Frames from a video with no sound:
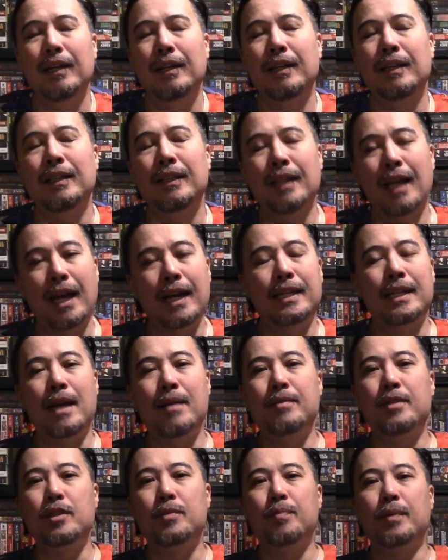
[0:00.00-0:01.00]
a lot of
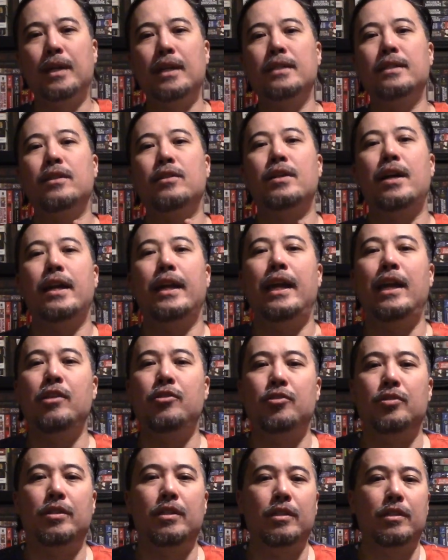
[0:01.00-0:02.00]
times it's because they're not
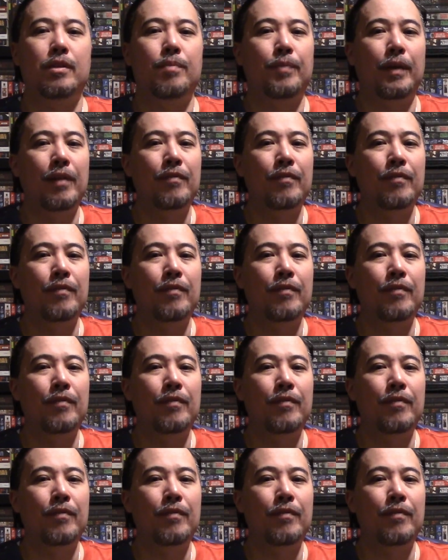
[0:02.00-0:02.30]
interested in something.